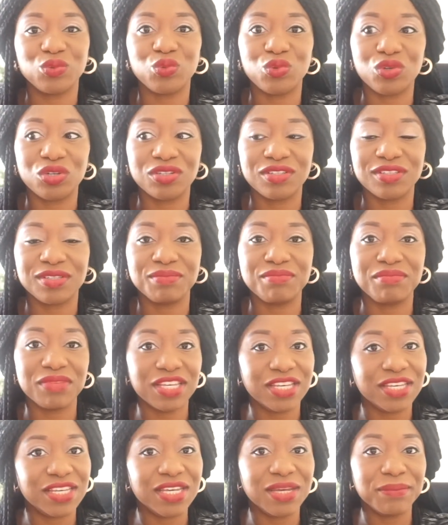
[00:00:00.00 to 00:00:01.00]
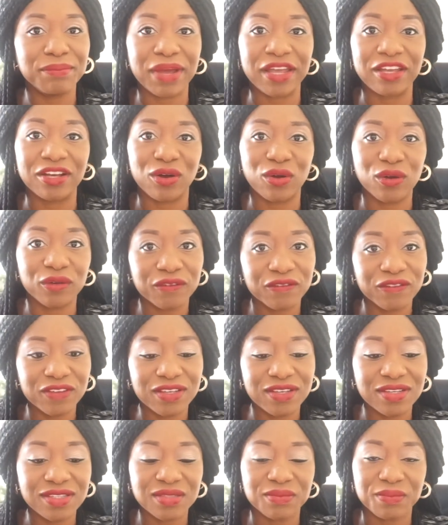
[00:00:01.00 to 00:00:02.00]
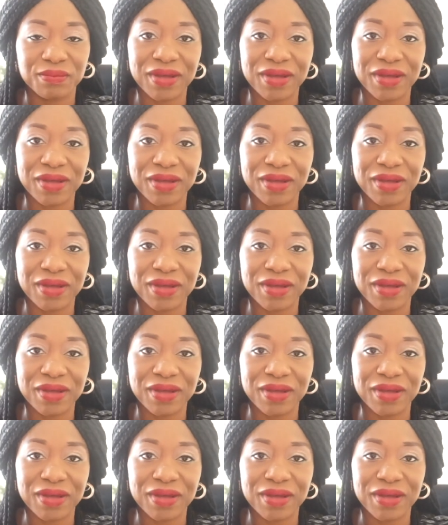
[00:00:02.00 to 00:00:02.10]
was me in my office